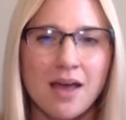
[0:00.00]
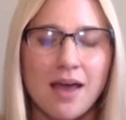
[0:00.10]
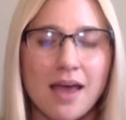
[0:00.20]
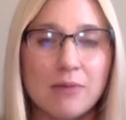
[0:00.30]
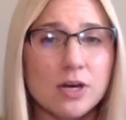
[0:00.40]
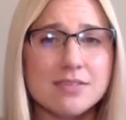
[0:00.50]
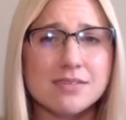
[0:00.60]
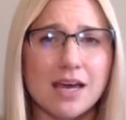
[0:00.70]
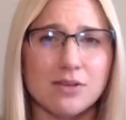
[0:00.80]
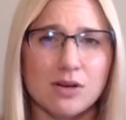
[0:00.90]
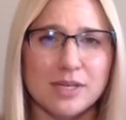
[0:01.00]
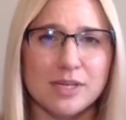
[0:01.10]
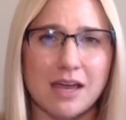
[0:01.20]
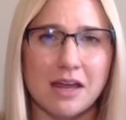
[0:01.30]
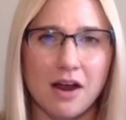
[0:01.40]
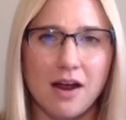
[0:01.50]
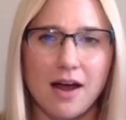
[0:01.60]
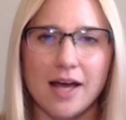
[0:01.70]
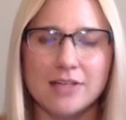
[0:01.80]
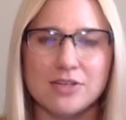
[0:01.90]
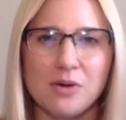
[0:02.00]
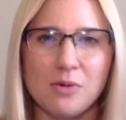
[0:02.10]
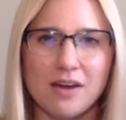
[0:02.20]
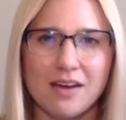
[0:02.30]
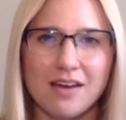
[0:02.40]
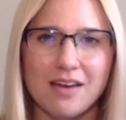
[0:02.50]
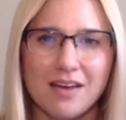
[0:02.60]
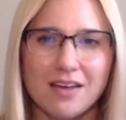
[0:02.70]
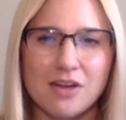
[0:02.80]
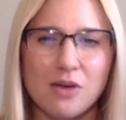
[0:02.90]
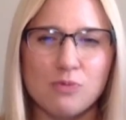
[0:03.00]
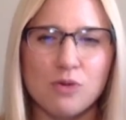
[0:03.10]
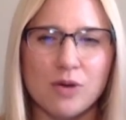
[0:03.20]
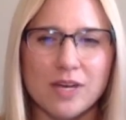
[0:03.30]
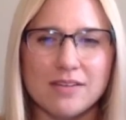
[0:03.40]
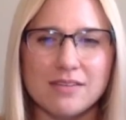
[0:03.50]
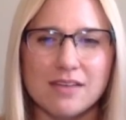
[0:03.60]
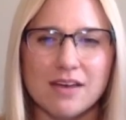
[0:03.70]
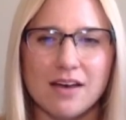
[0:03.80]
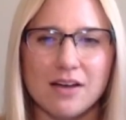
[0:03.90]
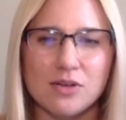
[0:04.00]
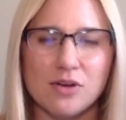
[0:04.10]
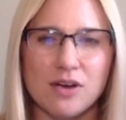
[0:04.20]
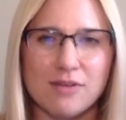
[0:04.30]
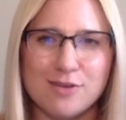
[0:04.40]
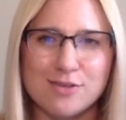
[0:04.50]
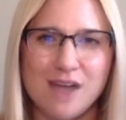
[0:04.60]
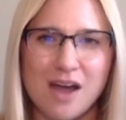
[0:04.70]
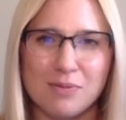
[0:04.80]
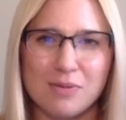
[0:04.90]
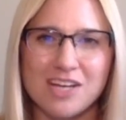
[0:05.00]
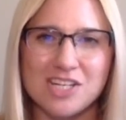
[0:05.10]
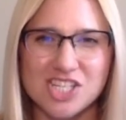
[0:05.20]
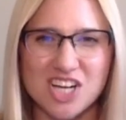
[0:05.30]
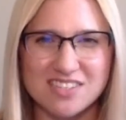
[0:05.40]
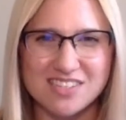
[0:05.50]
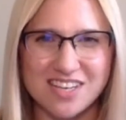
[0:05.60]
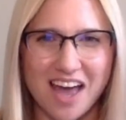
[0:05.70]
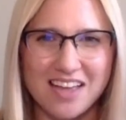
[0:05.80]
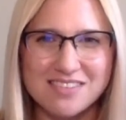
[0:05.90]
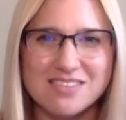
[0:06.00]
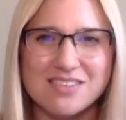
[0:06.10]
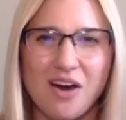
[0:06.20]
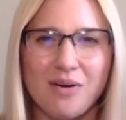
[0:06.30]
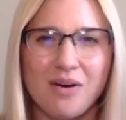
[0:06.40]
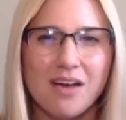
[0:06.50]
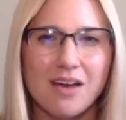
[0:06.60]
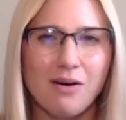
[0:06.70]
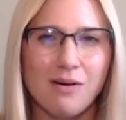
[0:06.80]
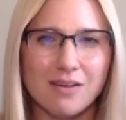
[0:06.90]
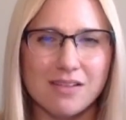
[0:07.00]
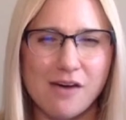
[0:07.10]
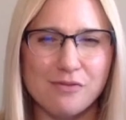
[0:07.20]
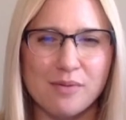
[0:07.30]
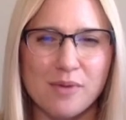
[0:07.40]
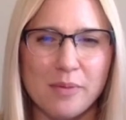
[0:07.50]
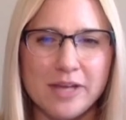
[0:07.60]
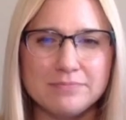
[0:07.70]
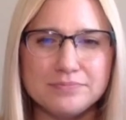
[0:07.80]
And we'll get to that a little bit later. Uh, I don't want to, you know, ruin the allure of our stock play just yet. So hold on that for a moment.